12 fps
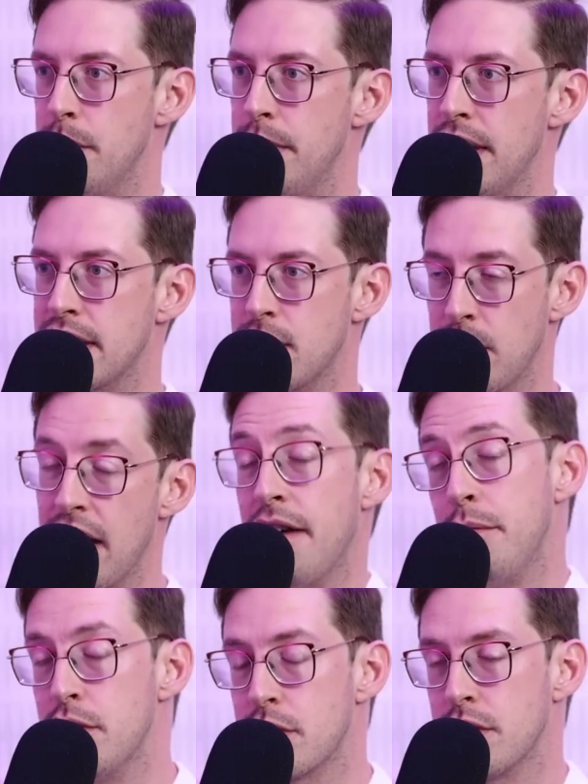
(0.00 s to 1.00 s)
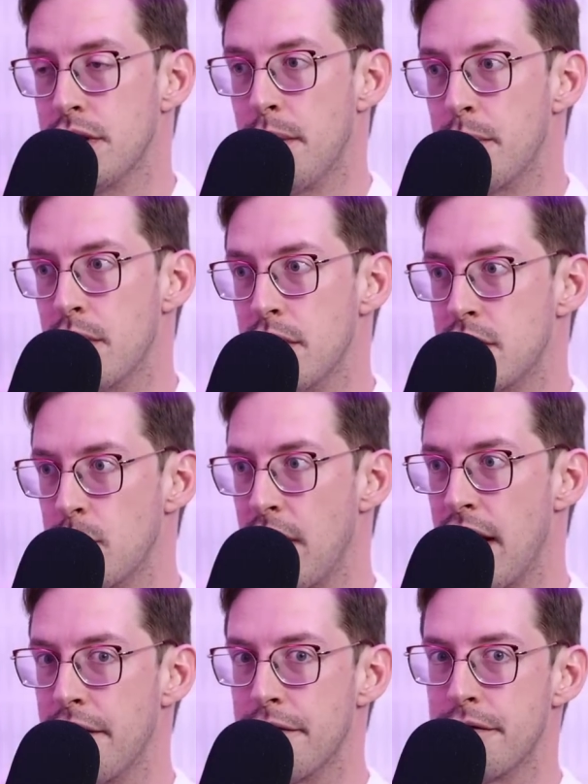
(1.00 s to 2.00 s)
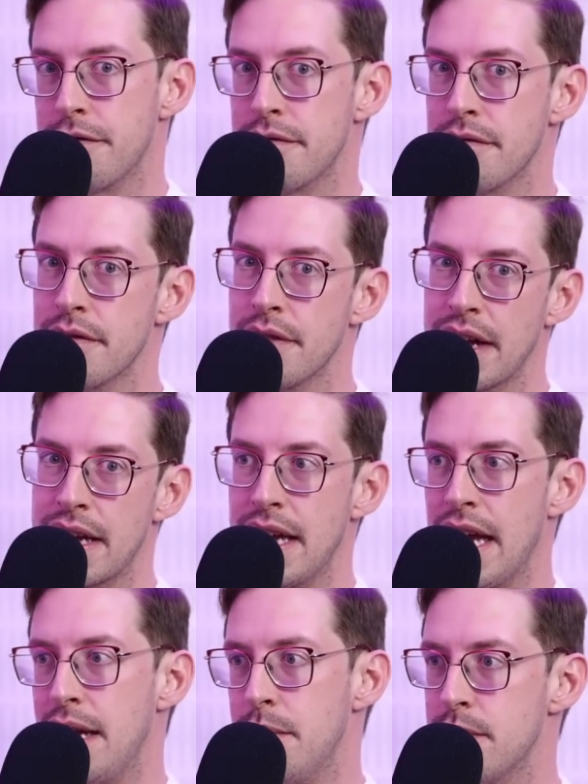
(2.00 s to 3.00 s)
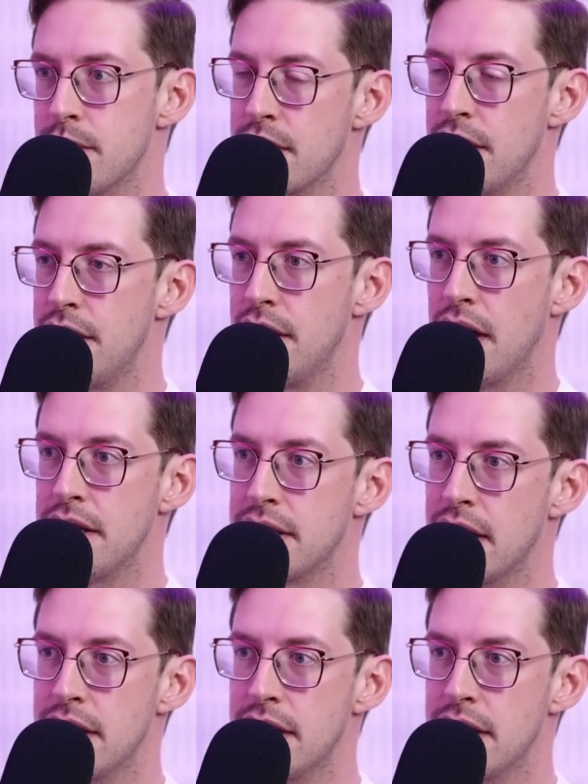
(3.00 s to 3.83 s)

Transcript: and bits. And we have musical numbers and we have like games and nonsense.